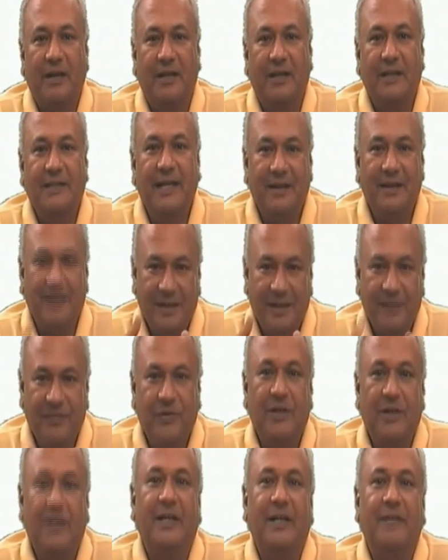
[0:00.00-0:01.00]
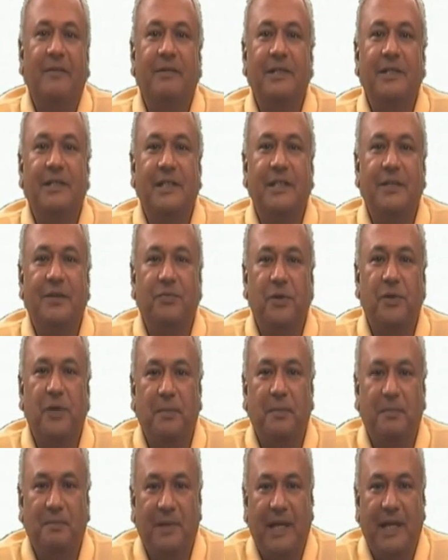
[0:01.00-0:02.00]
There are different levels in a
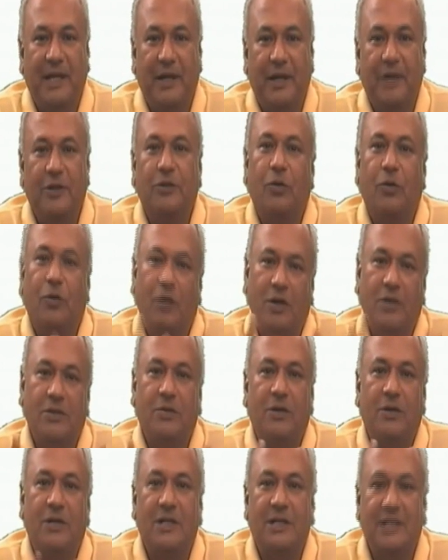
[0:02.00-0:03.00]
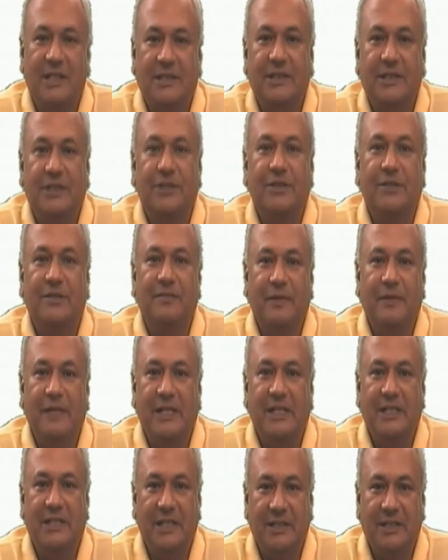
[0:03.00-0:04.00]
firm or the organization.
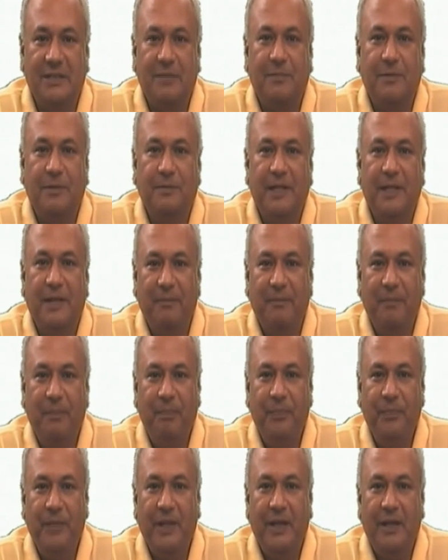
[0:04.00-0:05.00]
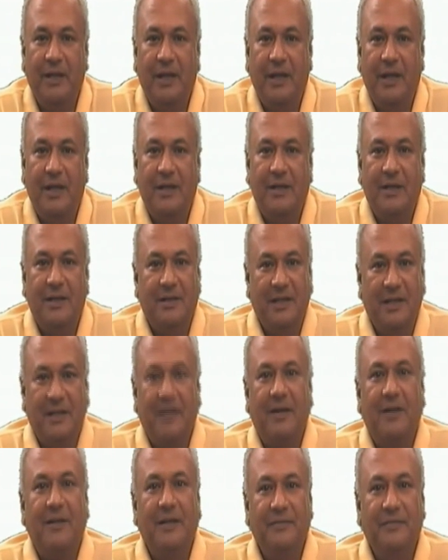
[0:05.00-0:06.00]
We'll see some of them.
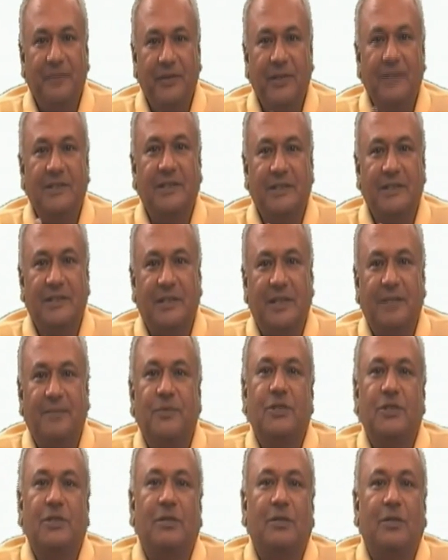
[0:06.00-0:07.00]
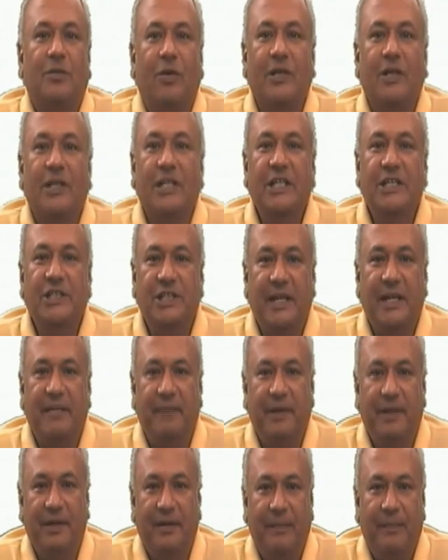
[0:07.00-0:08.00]
There are different systems on each
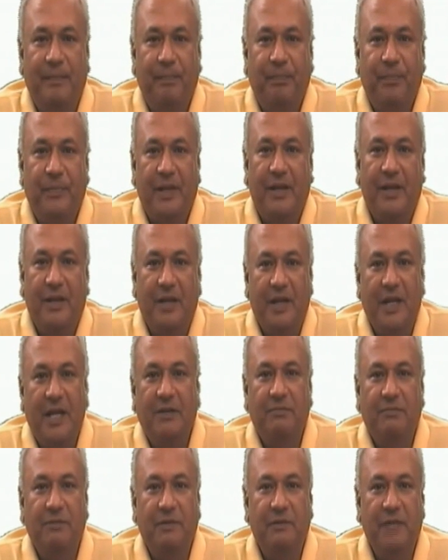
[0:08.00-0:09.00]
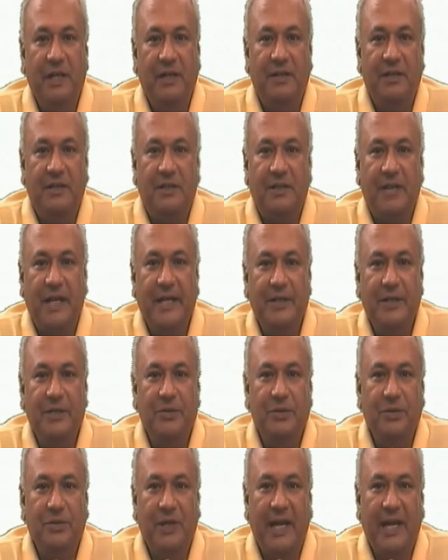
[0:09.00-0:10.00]
level, and we will try
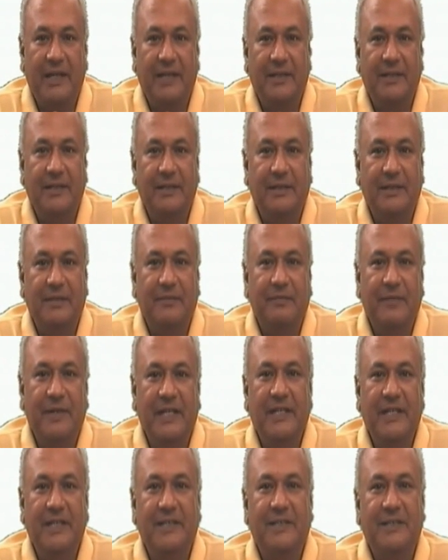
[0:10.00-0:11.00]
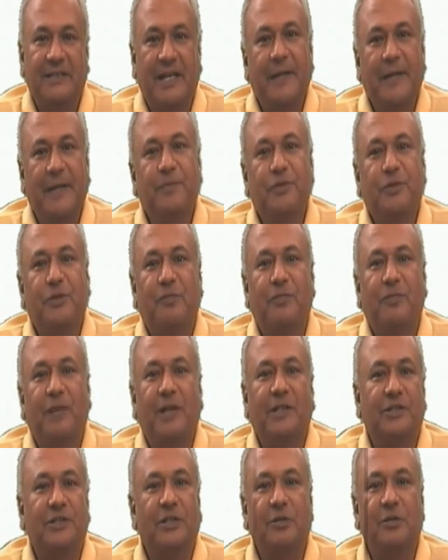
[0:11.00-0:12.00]
to look at the various types of
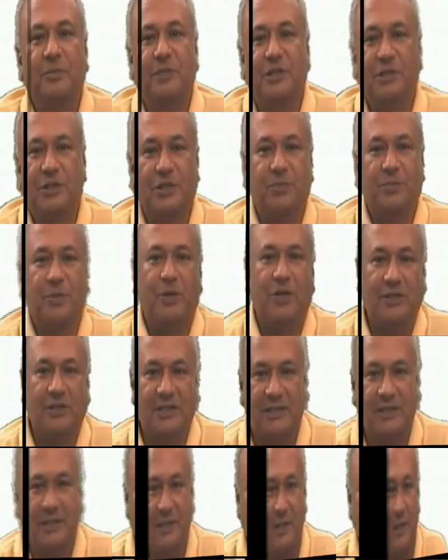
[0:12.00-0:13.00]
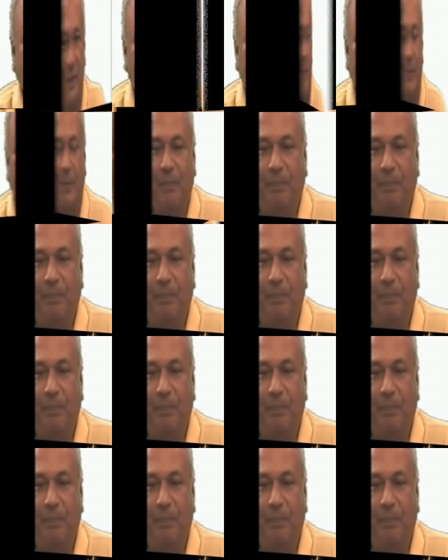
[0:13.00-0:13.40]
functional business processes.